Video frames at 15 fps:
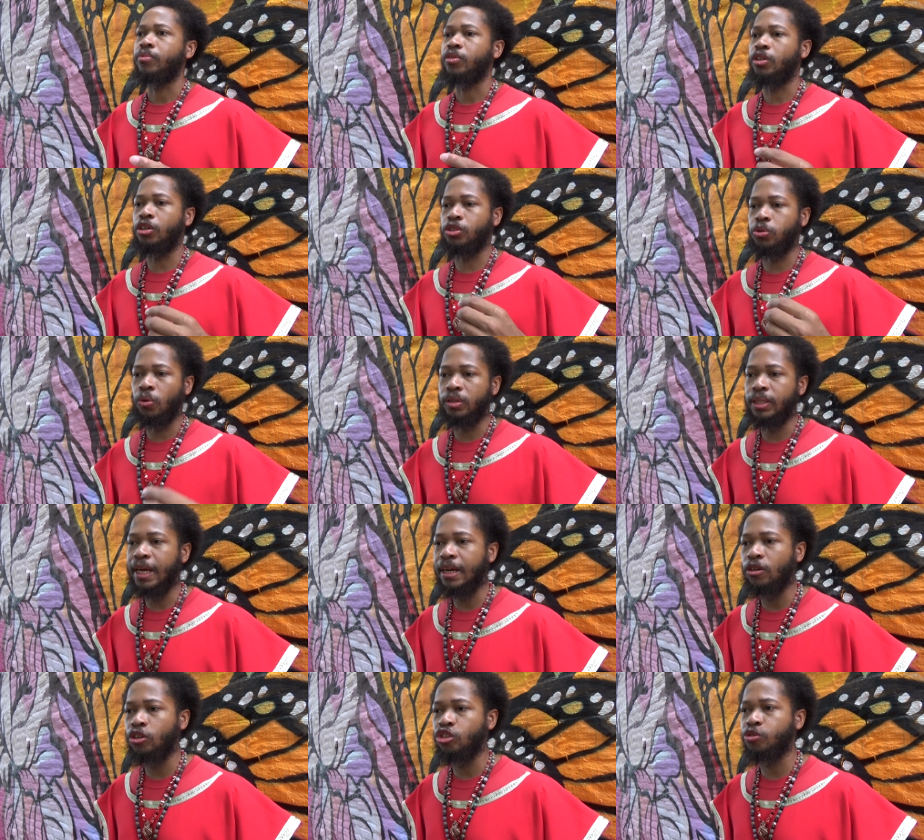the
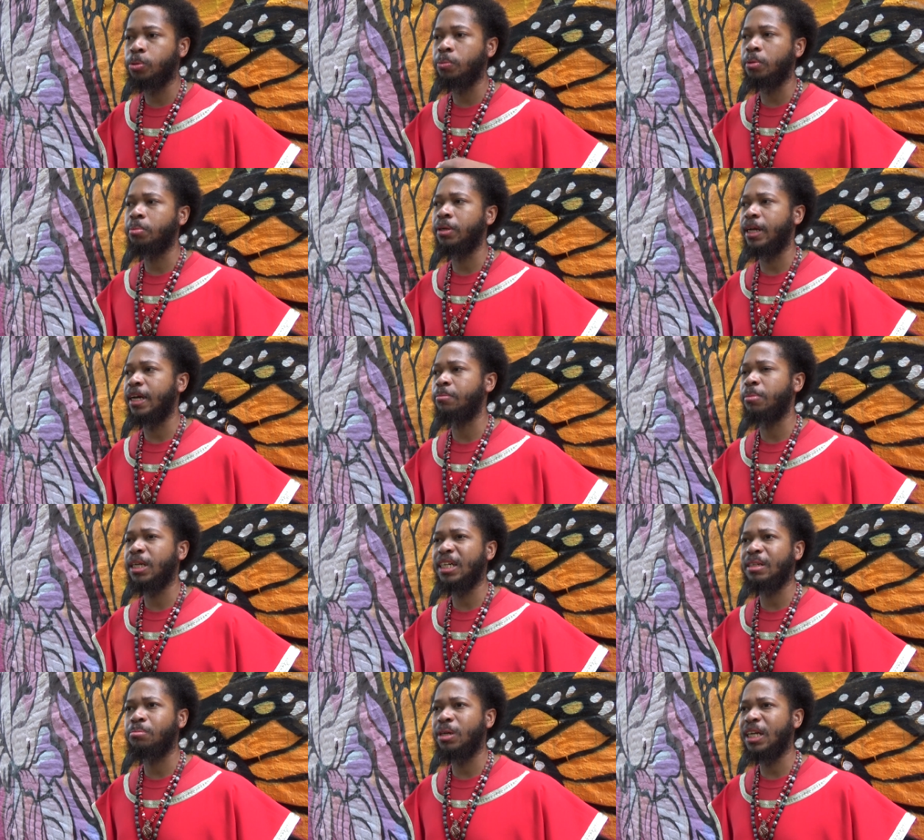tornadoes, people be like, man,
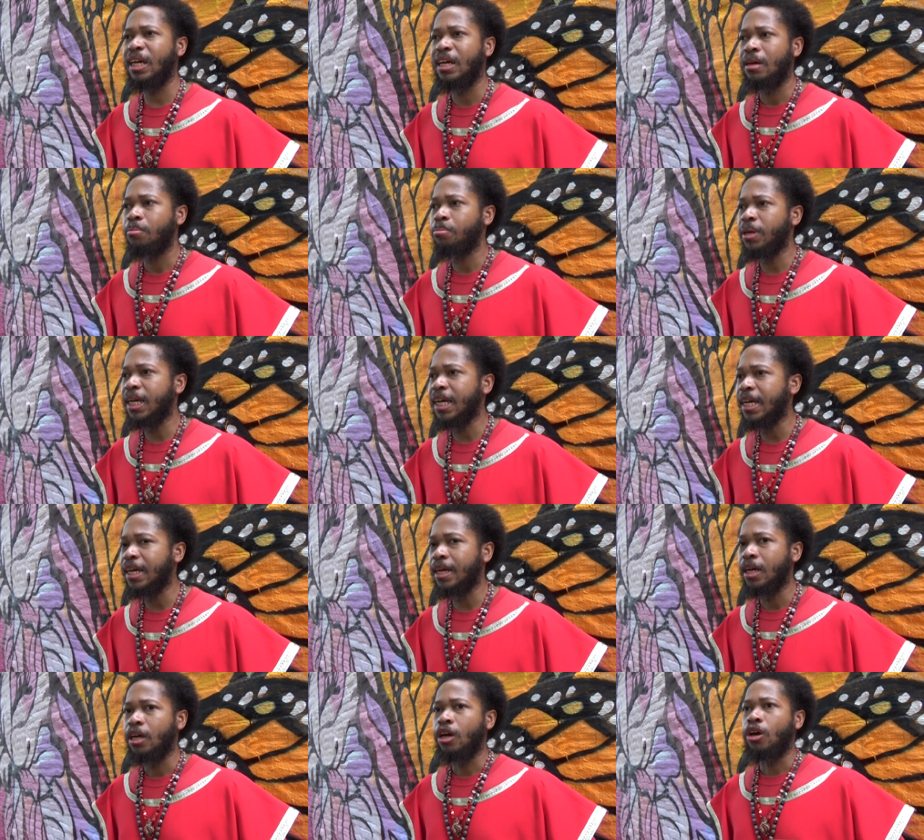that, man, that, man,